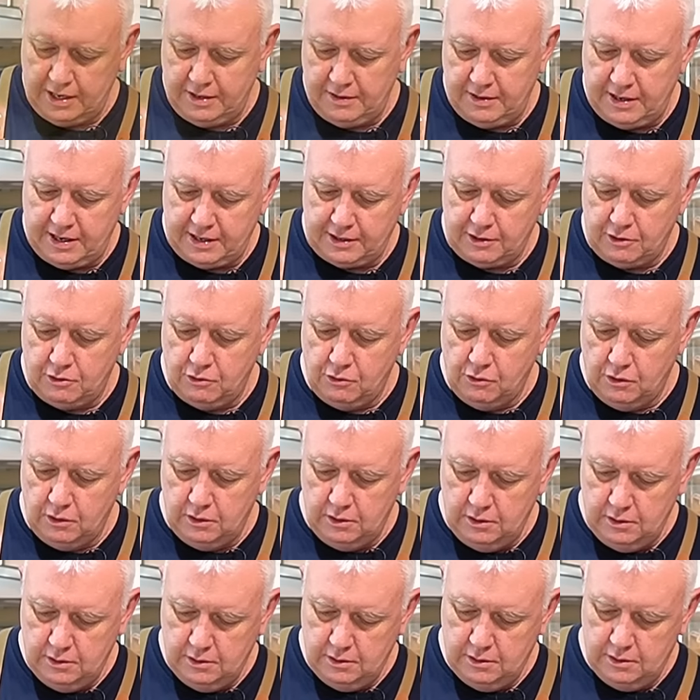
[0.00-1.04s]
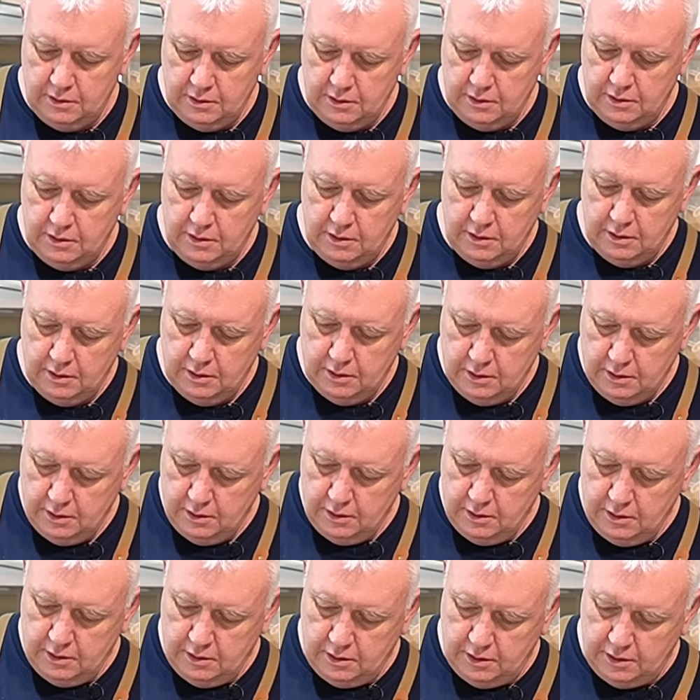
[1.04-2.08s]
let that cool. And
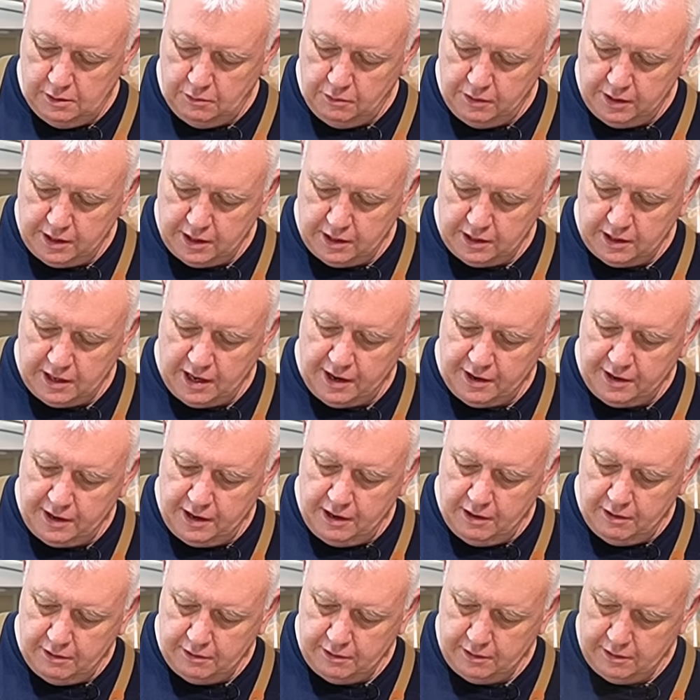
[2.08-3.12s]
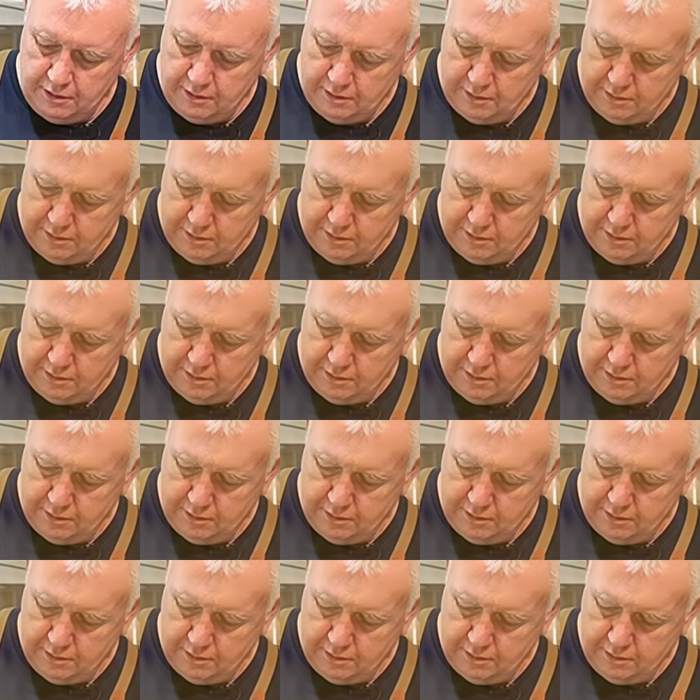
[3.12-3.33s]
then we can carry on.